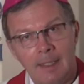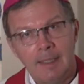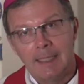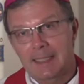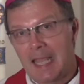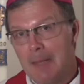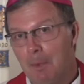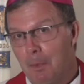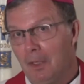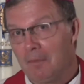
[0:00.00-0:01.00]
yet
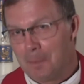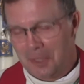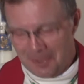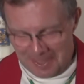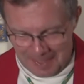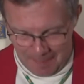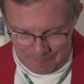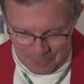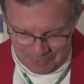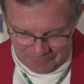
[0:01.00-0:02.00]
capable of building
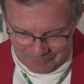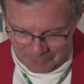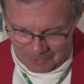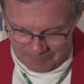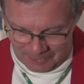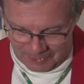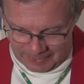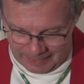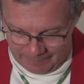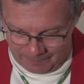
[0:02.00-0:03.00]
up beautiful
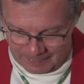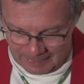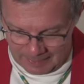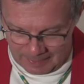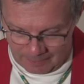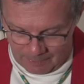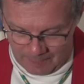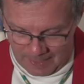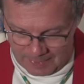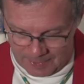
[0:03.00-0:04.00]
community,
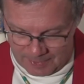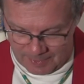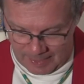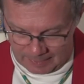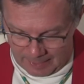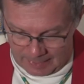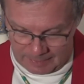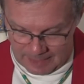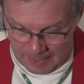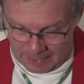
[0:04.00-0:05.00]
reminds us that
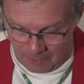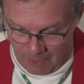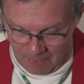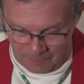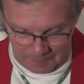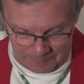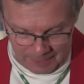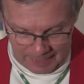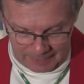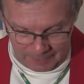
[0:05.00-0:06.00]
that title often
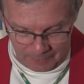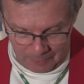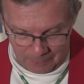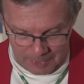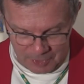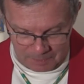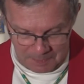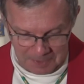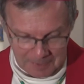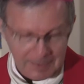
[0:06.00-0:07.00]
applied to the Holy
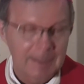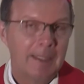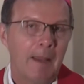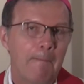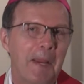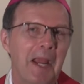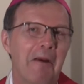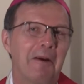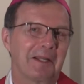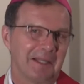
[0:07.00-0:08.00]
Spirit,
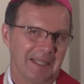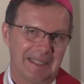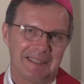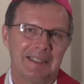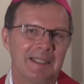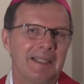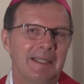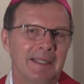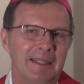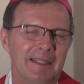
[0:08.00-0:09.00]
Paraclete,
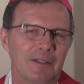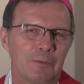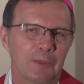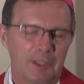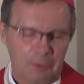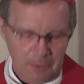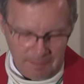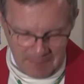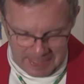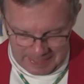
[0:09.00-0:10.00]
is rich
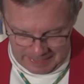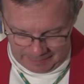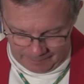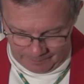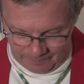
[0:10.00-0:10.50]
with meaning.